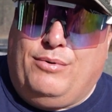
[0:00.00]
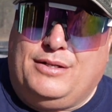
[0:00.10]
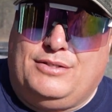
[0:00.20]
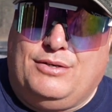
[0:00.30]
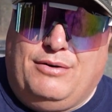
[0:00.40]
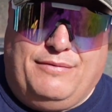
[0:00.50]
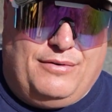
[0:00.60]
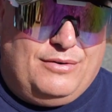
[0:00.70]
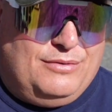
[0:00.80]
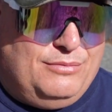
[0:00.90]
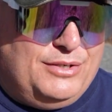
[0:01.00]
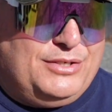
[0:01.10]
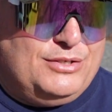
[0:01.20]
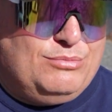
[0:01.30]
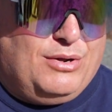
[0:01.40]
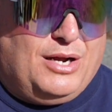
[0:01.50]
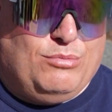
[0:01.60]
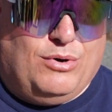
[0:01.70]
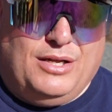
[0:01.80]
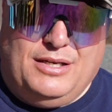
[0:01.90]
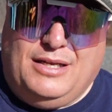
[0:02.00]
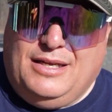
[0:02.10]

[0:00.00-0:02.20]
whatsoever, which is what I want.